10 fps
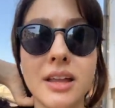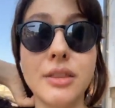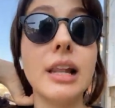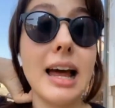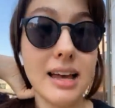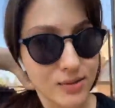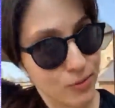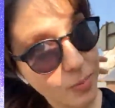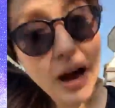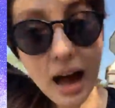the lust
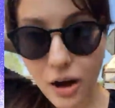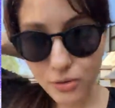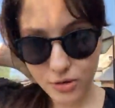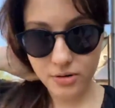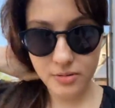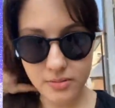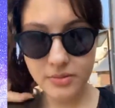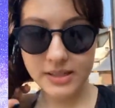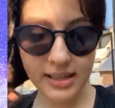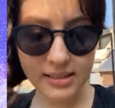for power.
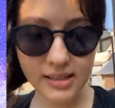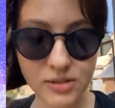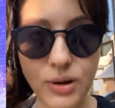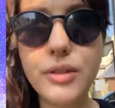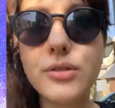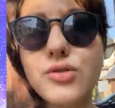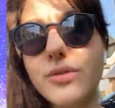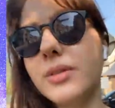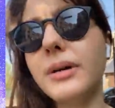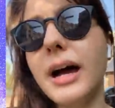The 6 is rather
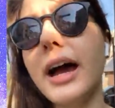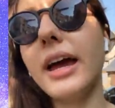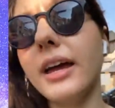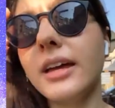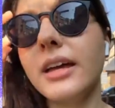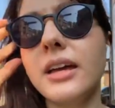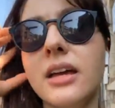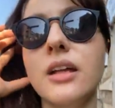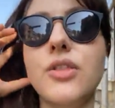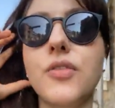driven by
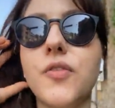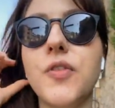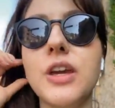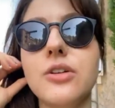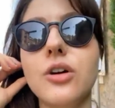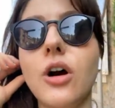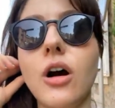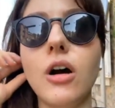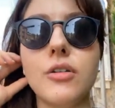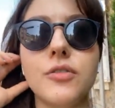the fear
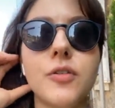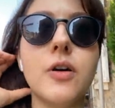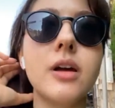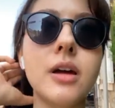of